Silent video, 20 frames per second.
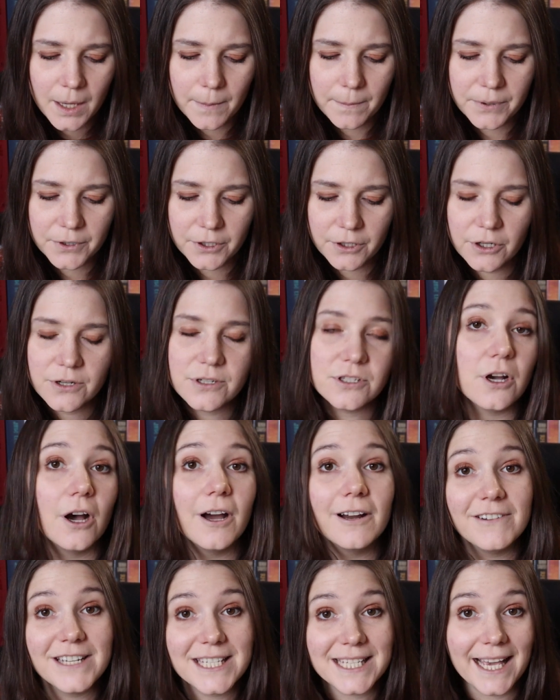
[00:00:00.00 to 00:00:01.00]
but
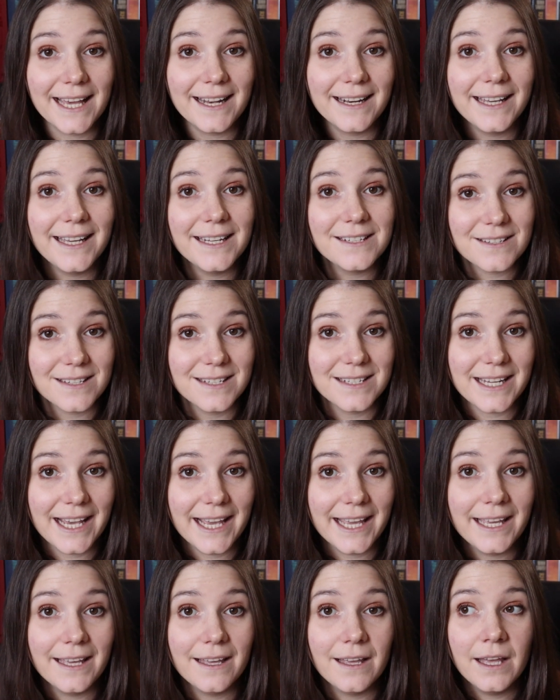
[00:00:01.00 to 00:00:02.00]
Iris Kelly Doesn't
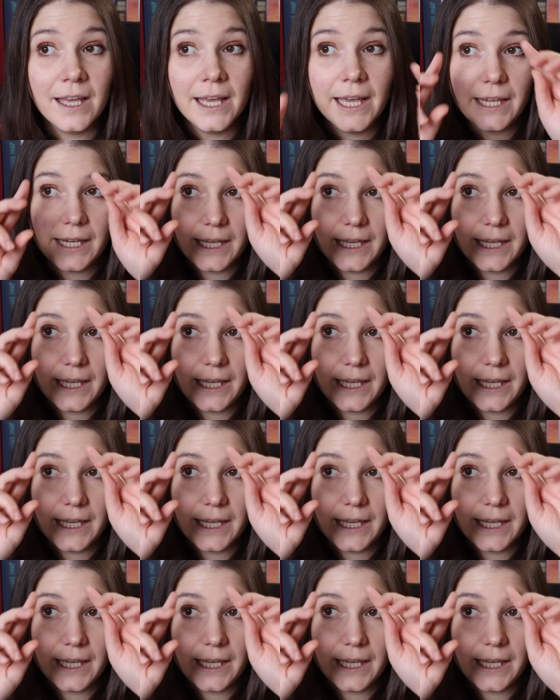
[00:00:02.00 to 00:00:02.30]
Date